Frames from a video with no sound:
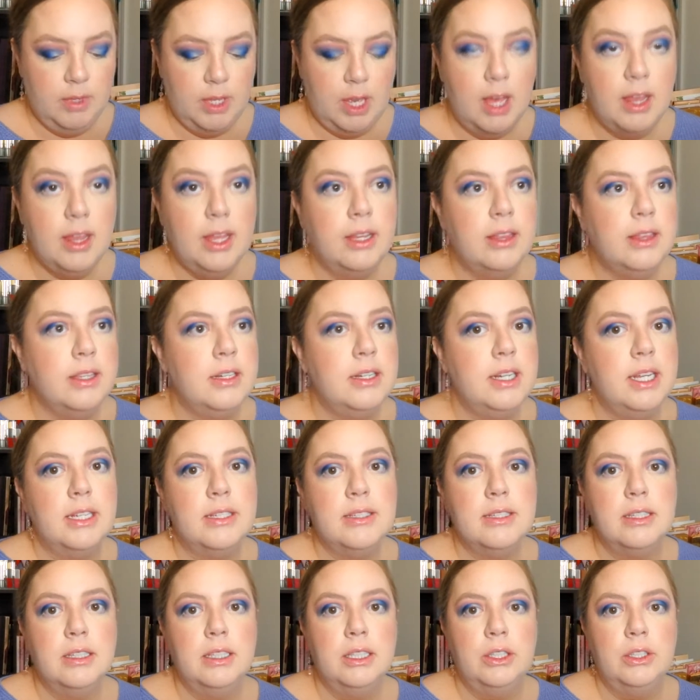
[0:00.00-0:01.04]
I like the
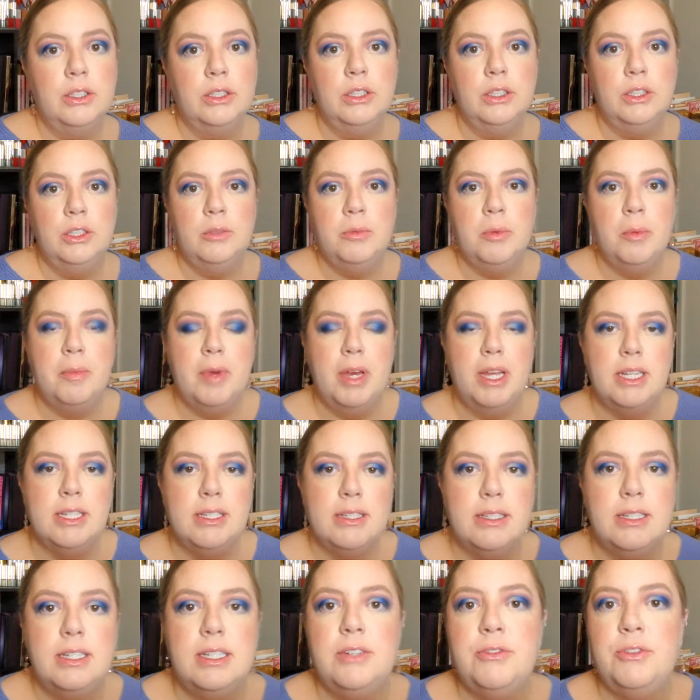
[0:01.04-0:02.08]
NYX glitter glue, but mine is
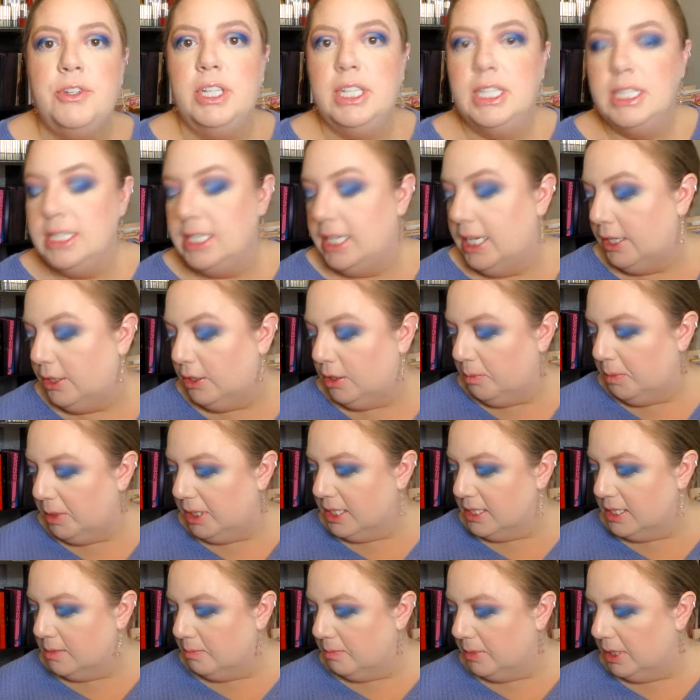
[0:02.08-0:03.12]
in a different container
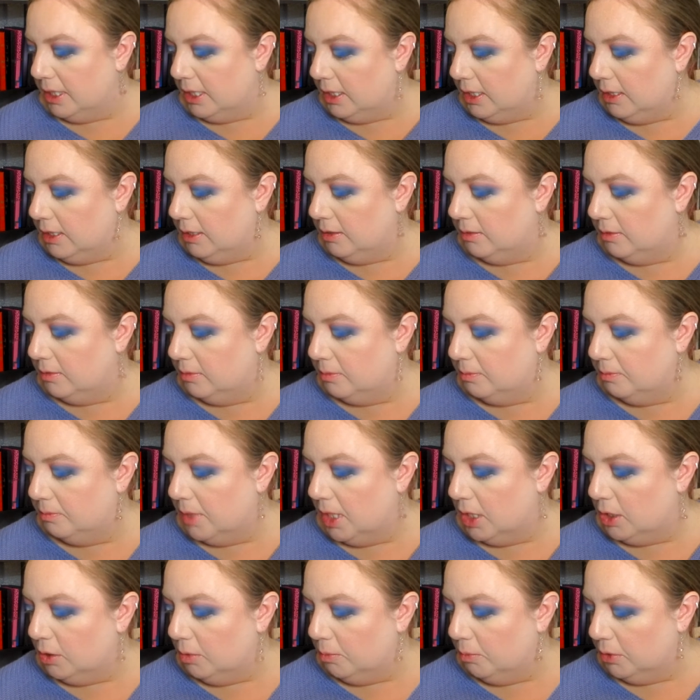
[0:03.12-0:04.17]
because my
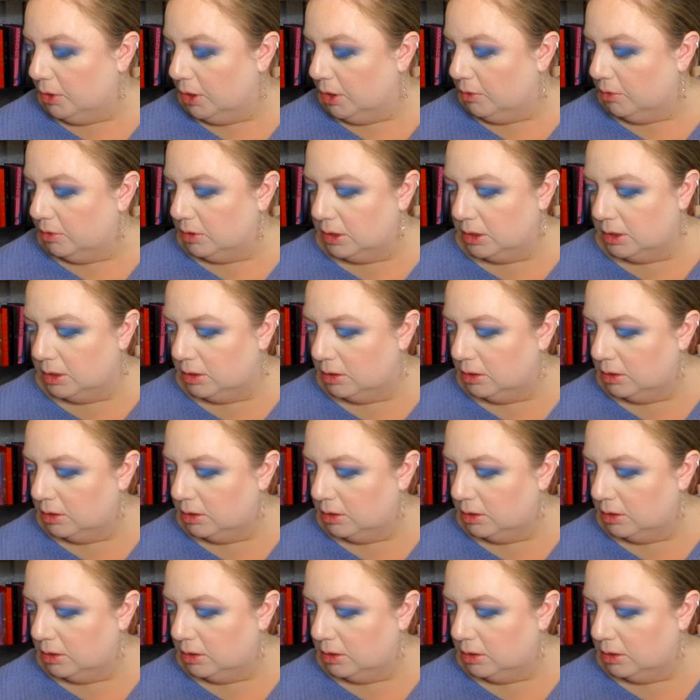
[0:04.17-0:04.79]
bottle broke.